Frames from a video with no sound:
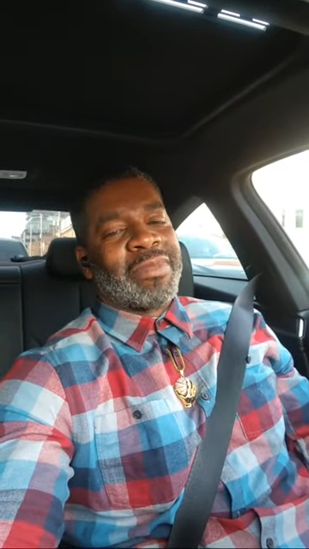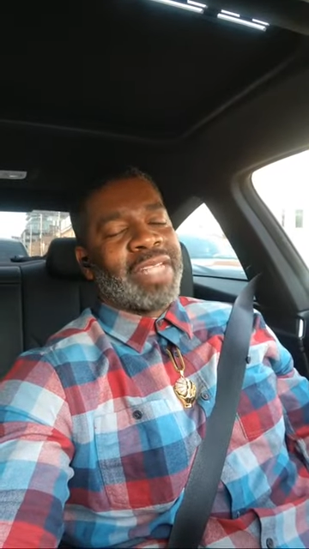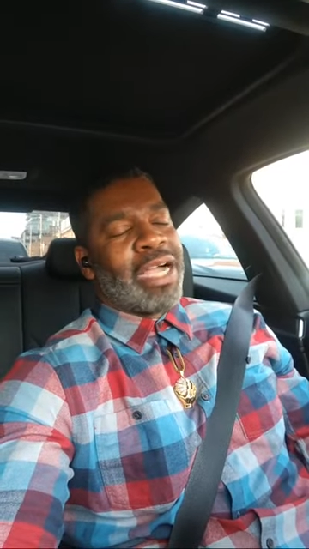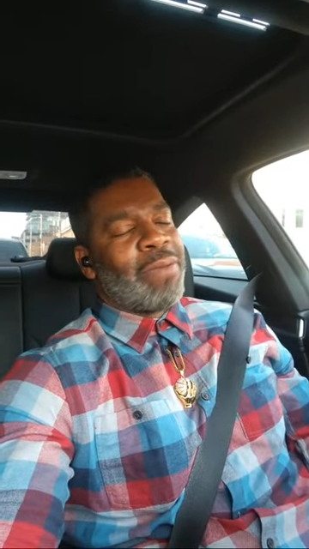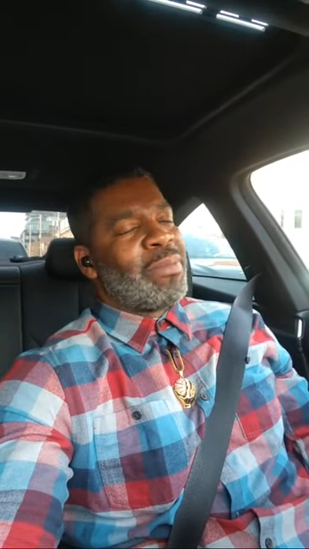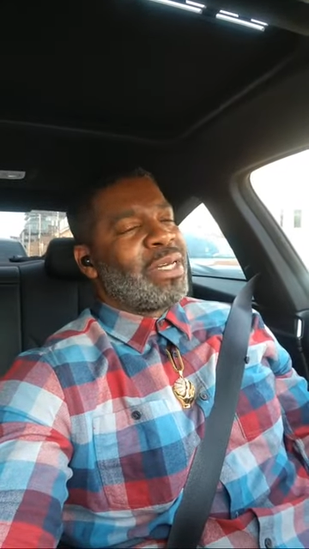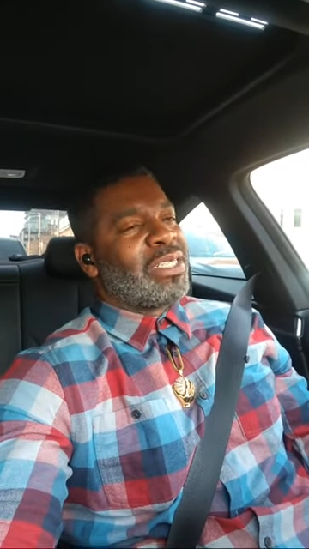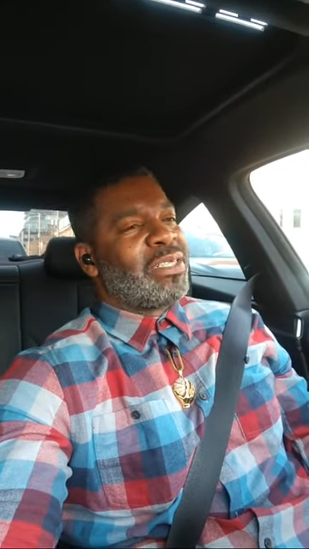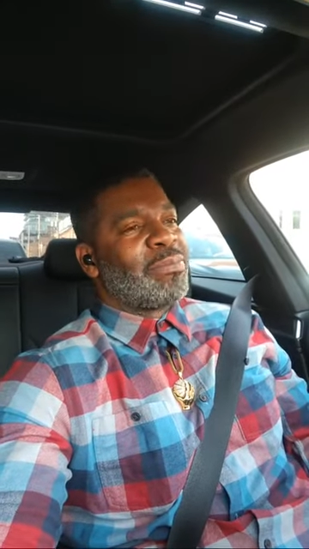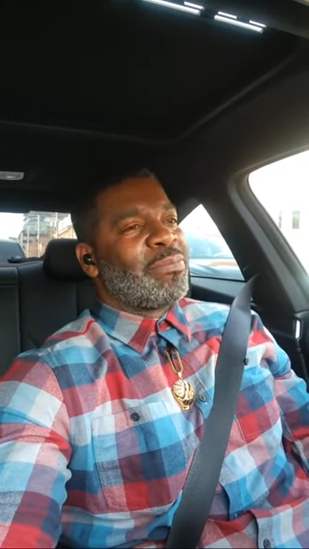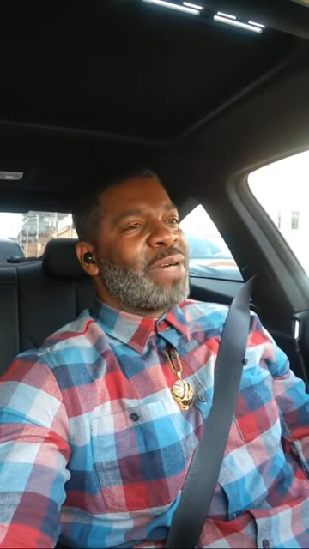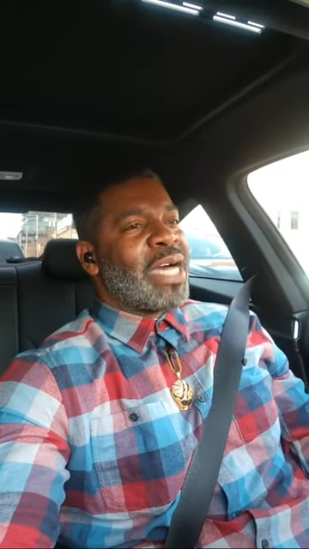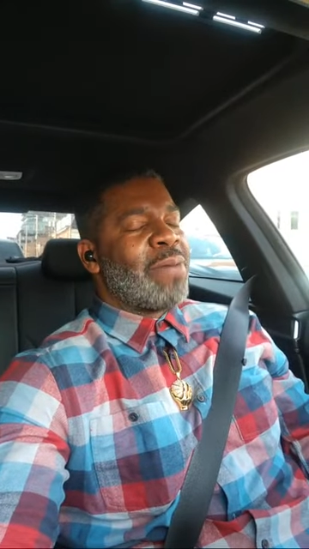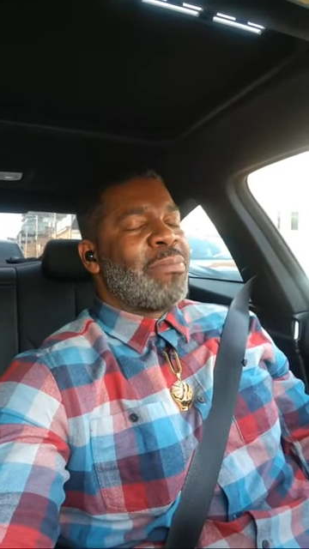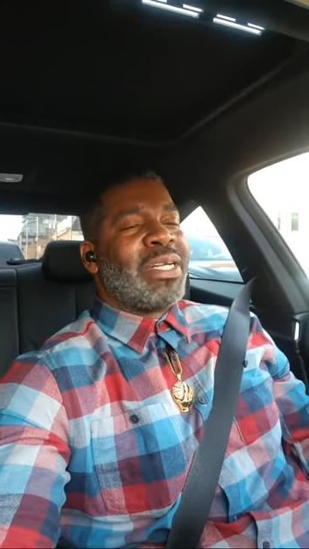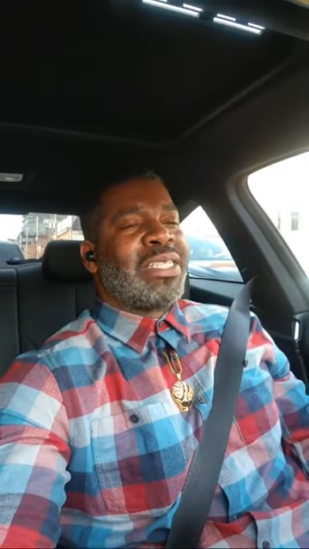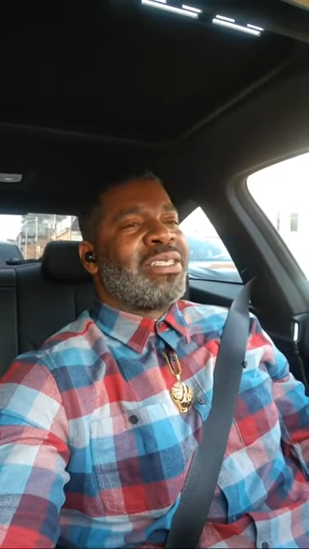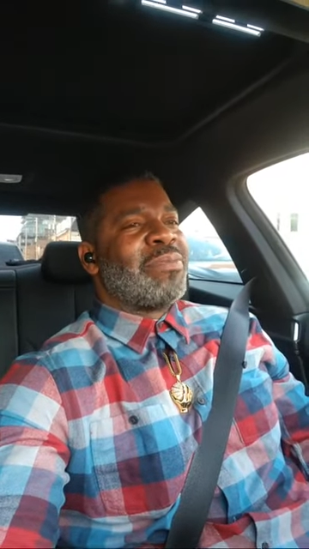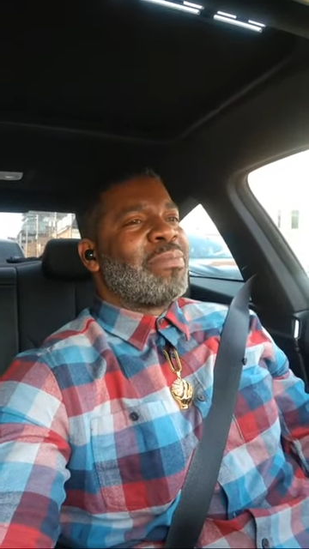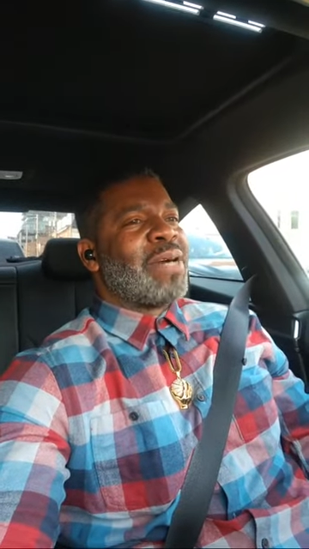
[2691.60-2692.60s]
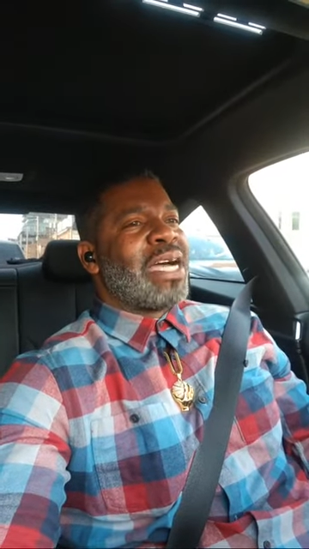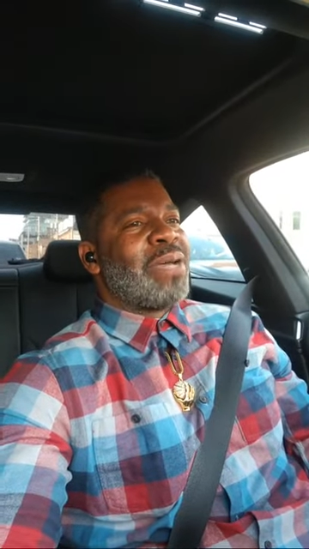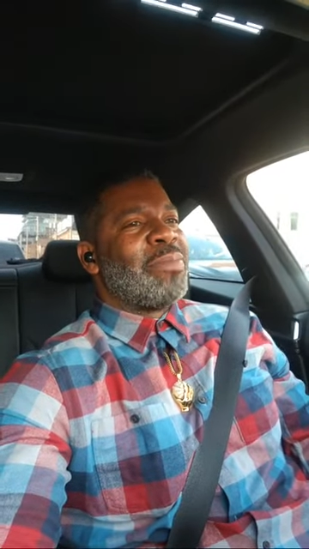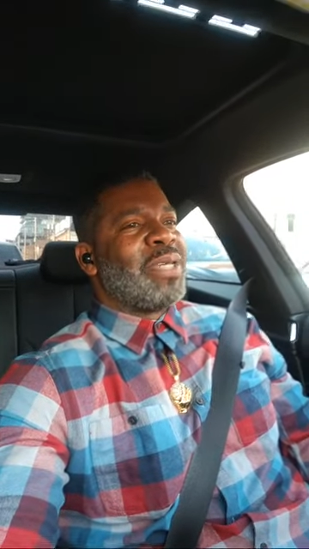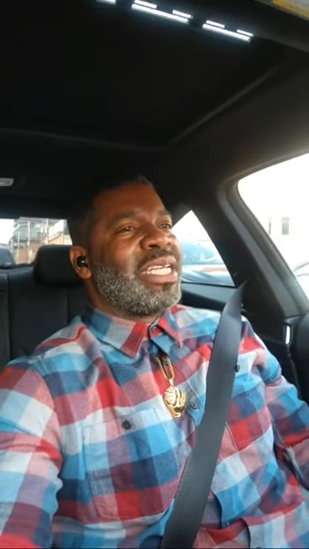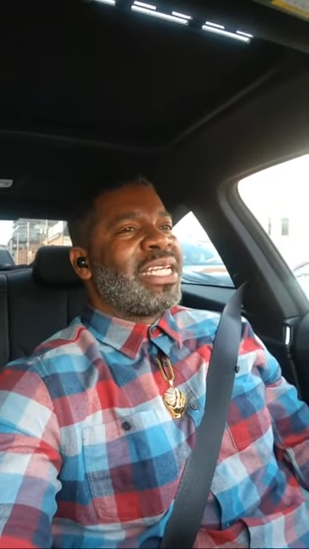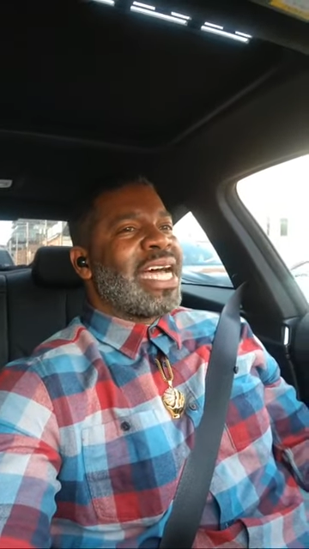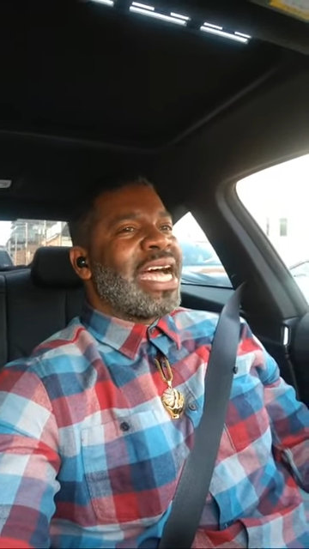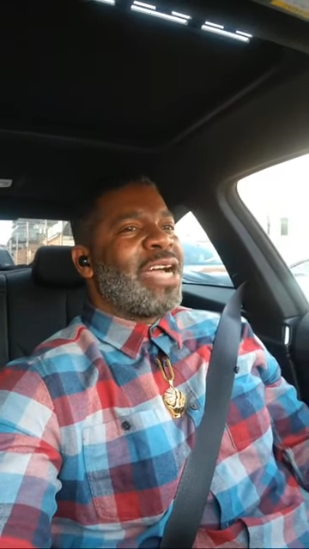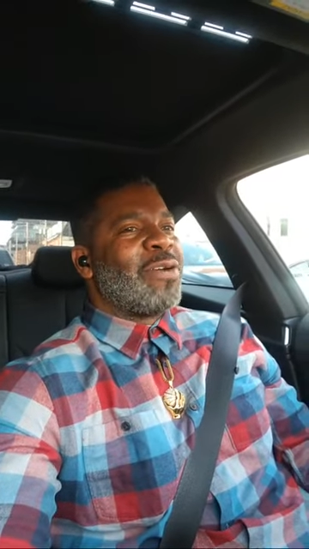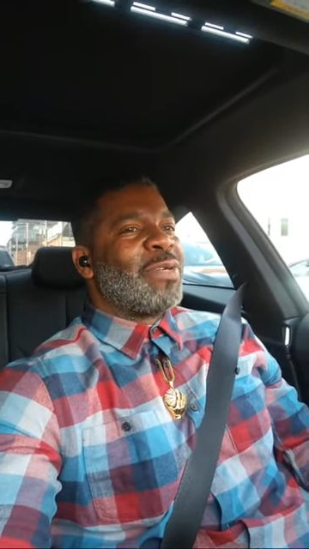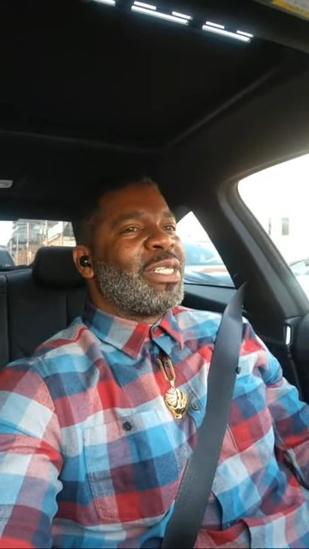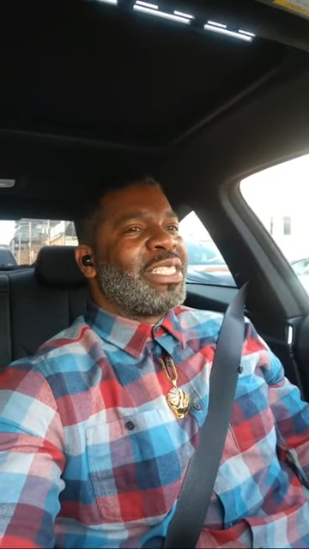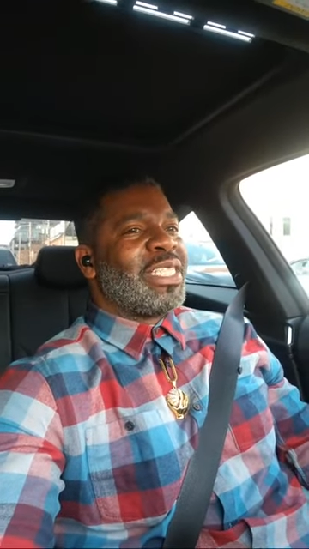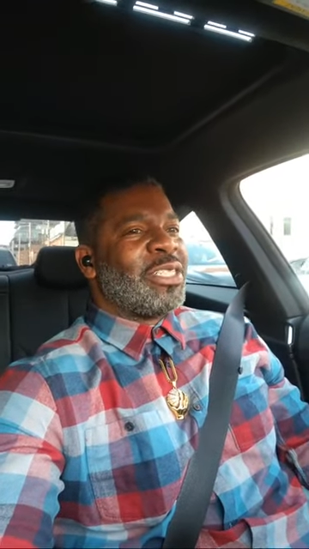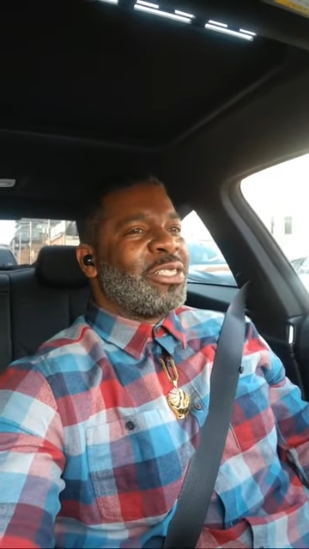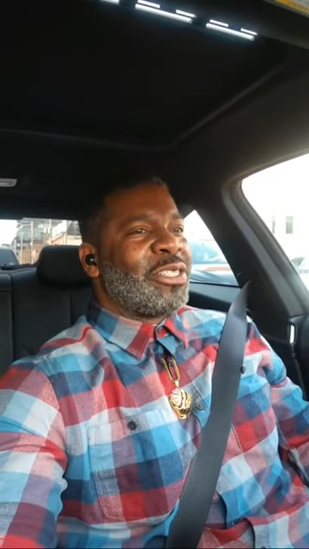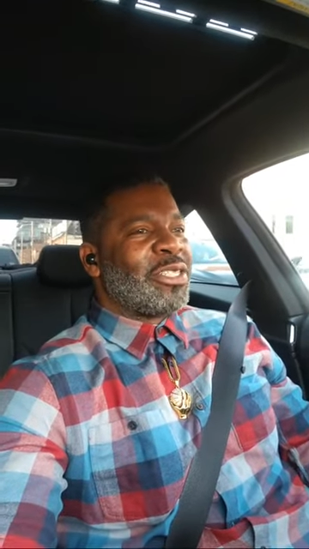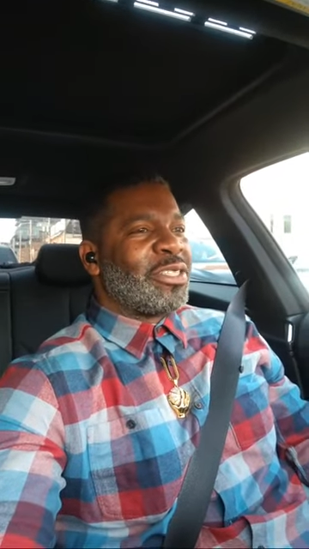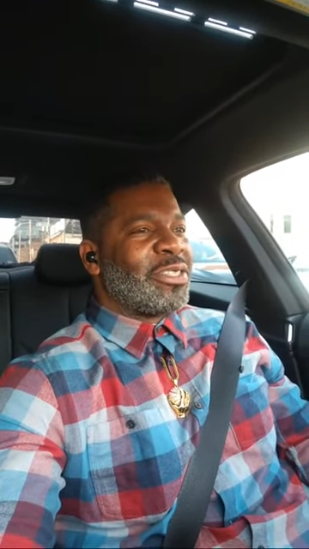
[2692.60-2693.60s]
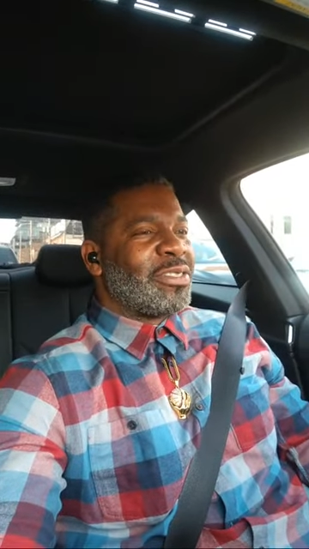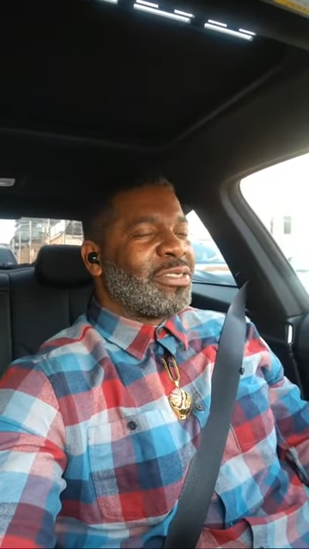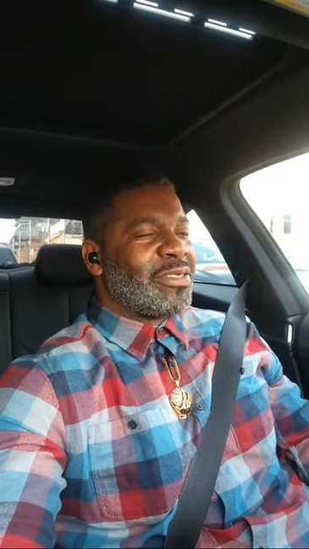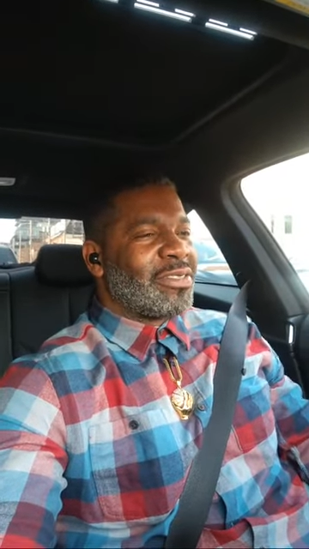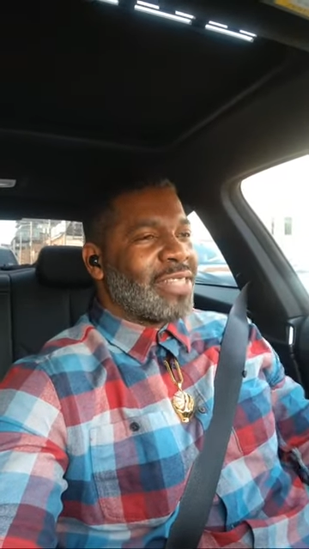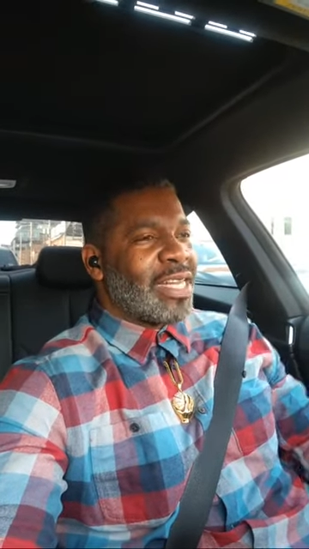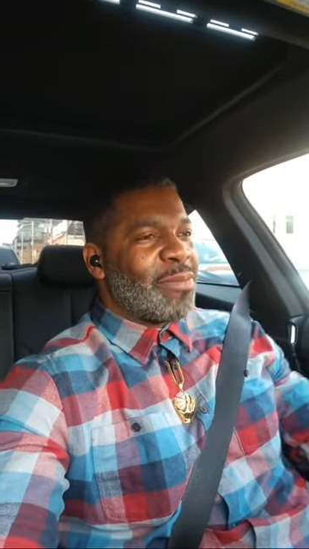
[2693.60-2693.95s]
I'm about to I'm about to buy me an Iowa t-shirt.